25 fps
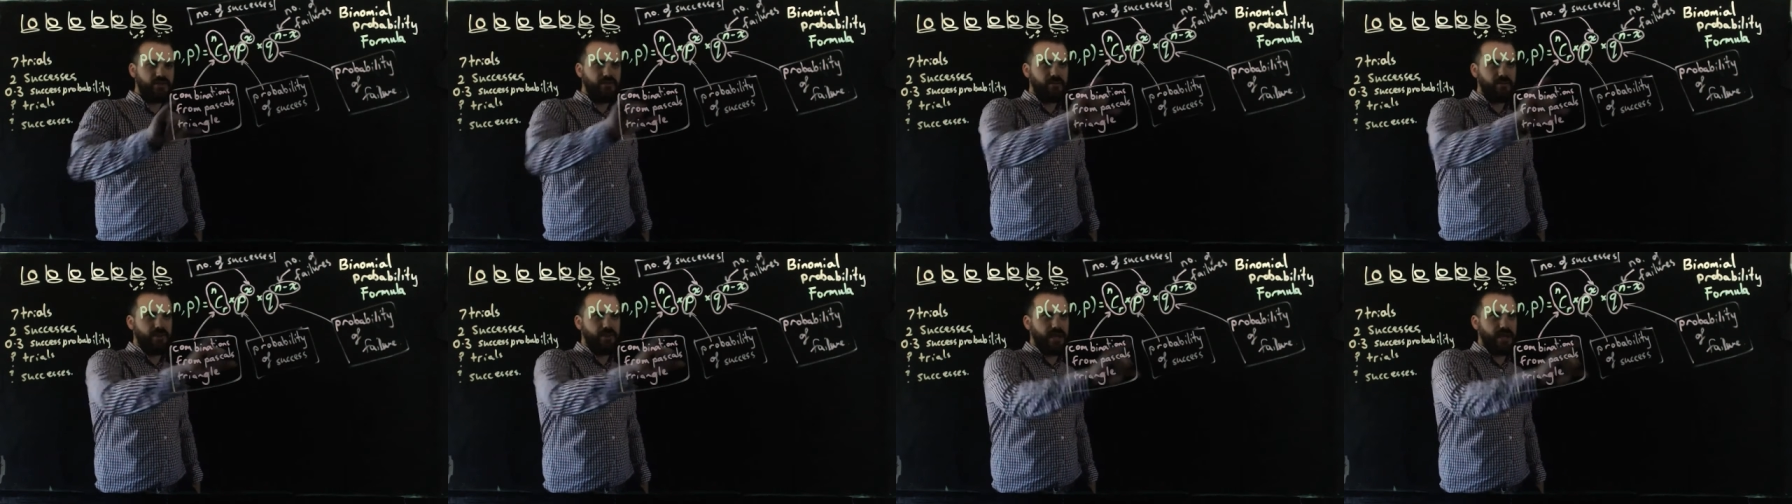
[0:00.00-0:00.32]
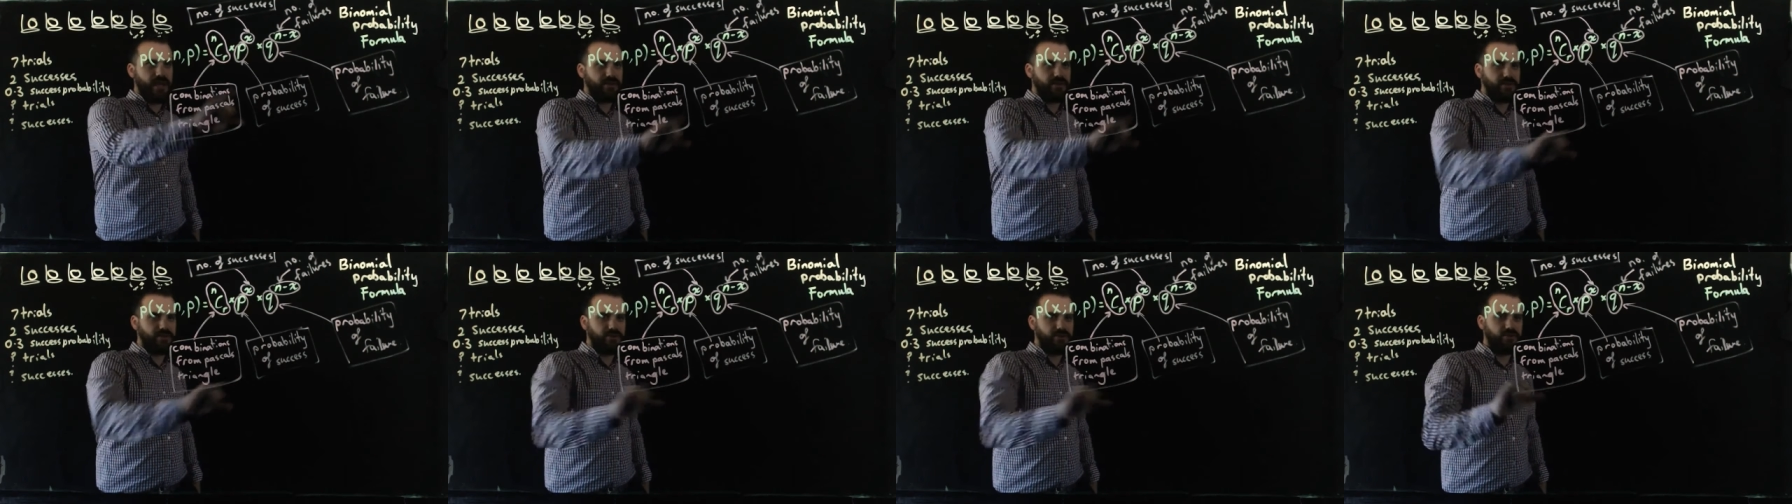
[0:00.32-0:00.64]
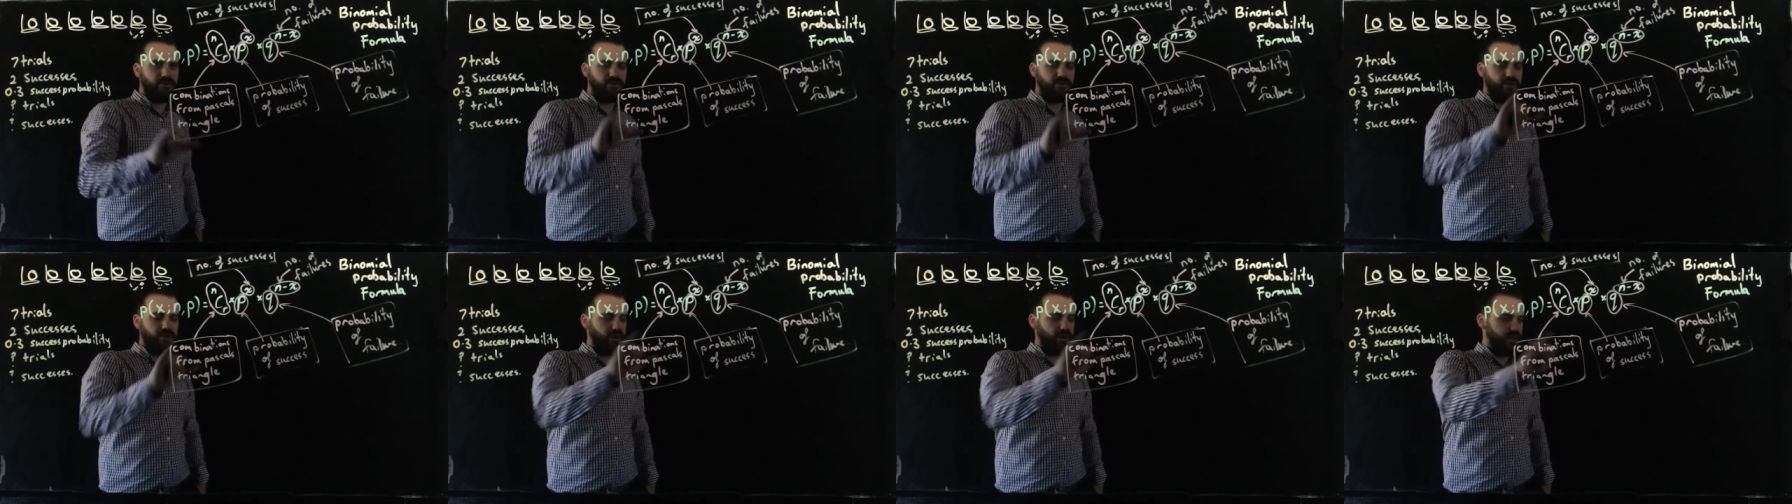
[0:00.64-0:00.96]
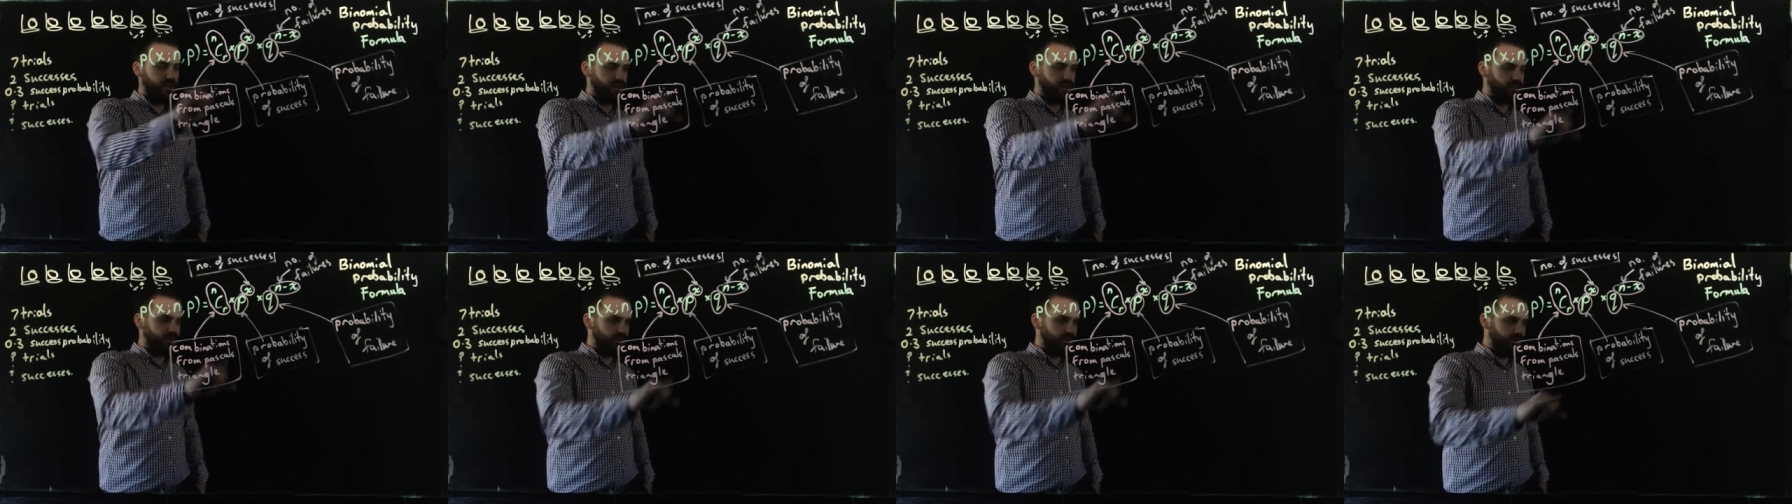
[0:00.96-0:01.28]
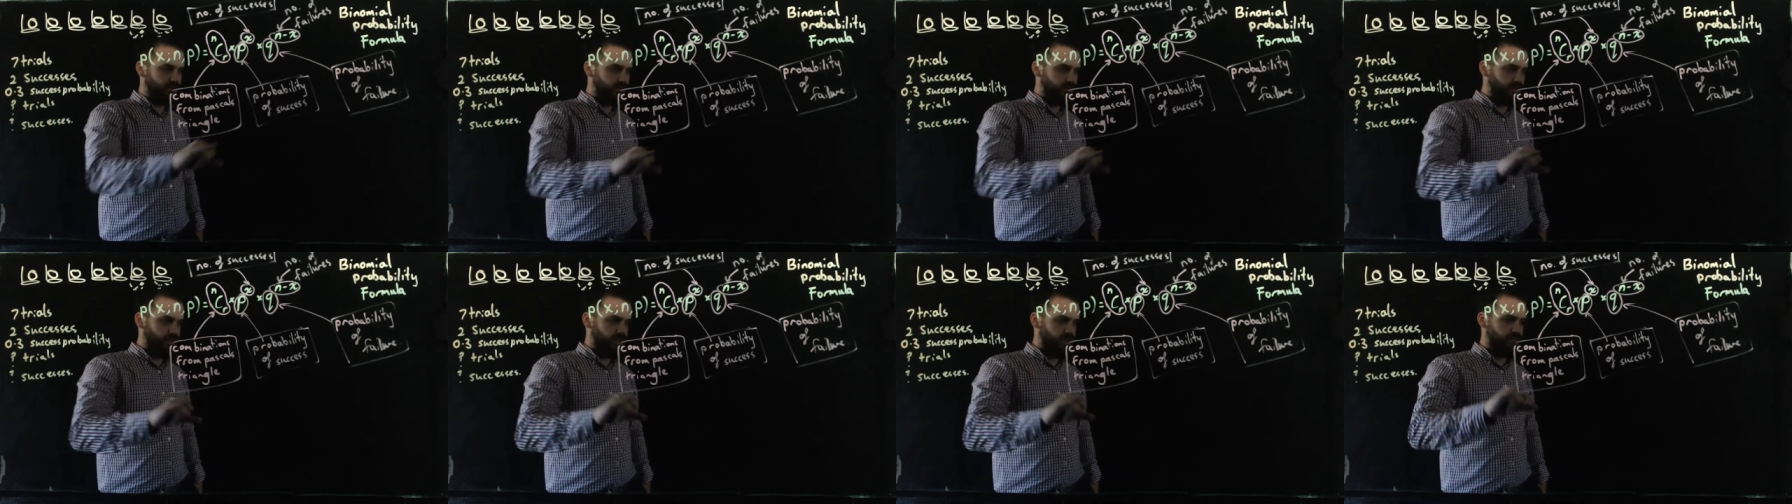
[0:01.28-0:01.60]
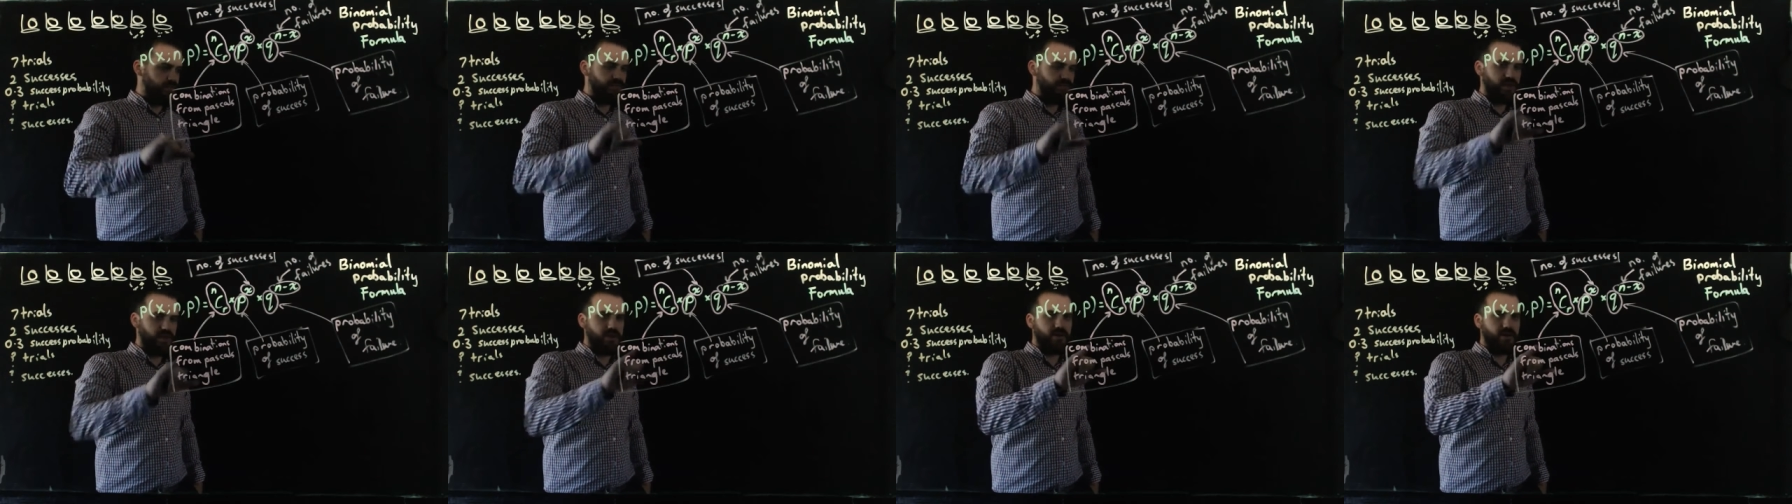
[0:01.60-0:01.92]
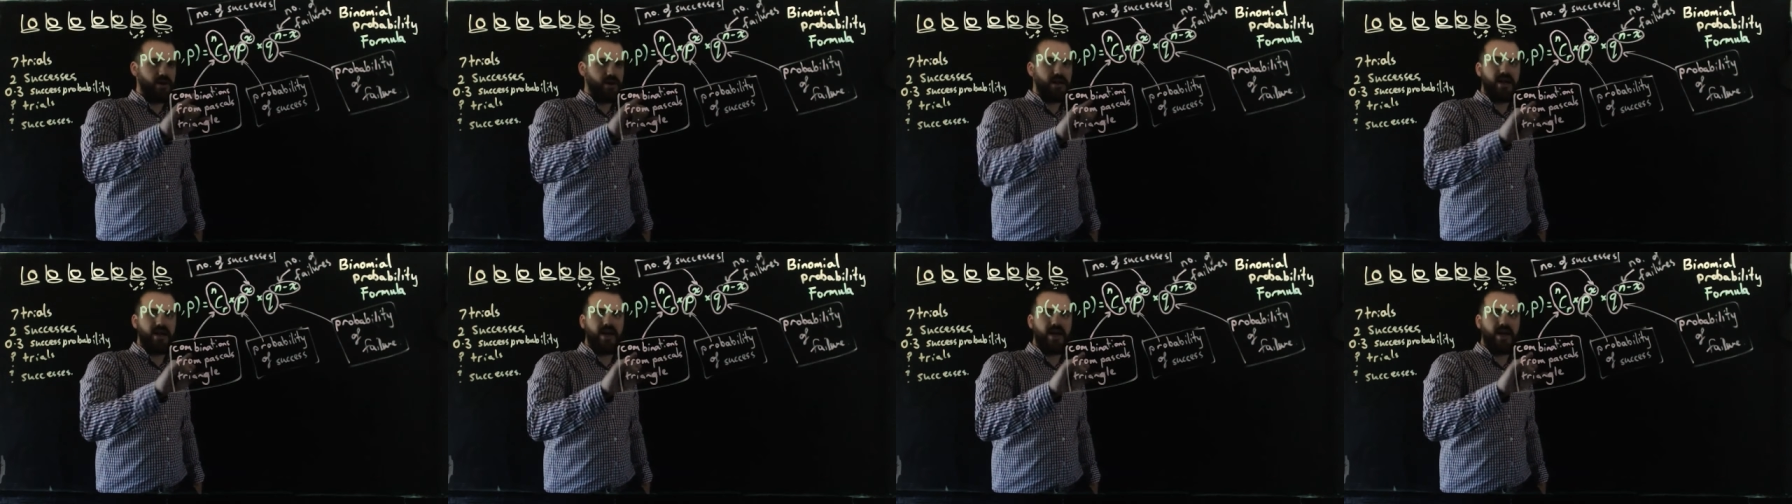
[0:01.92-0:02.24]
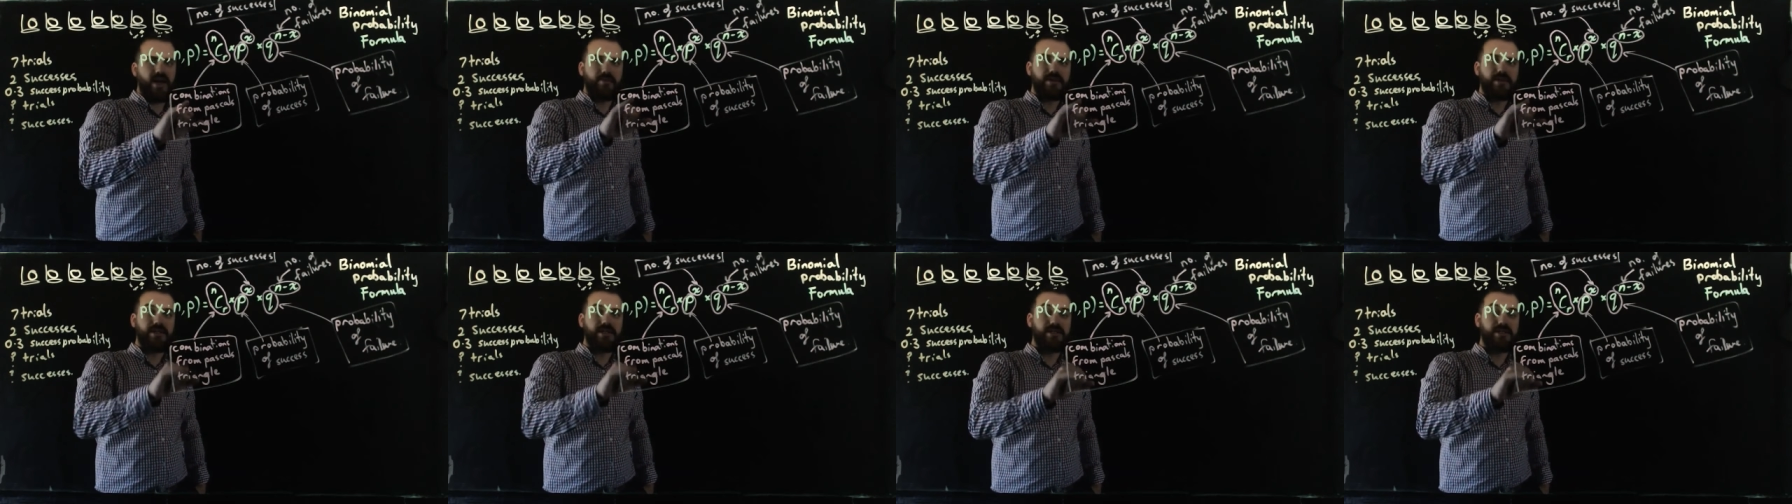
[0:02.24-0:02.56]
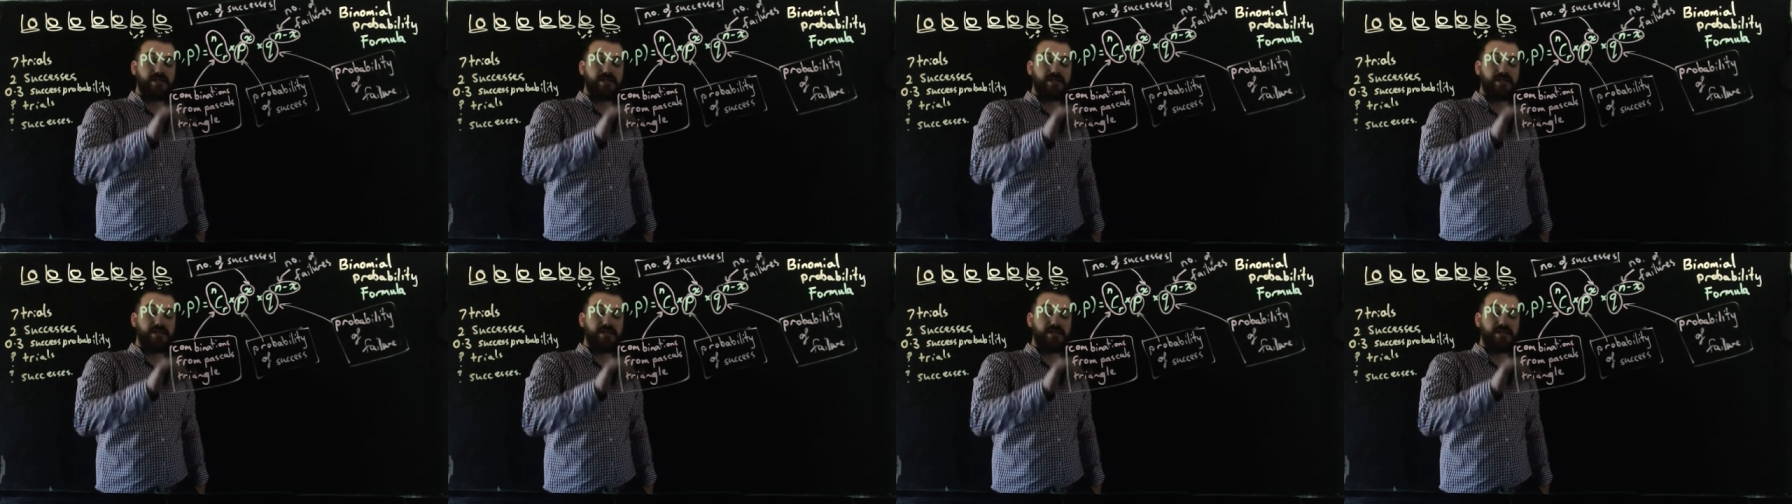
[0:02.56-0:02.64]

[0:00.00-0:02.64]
from Pascal's triangle, so you figure out how many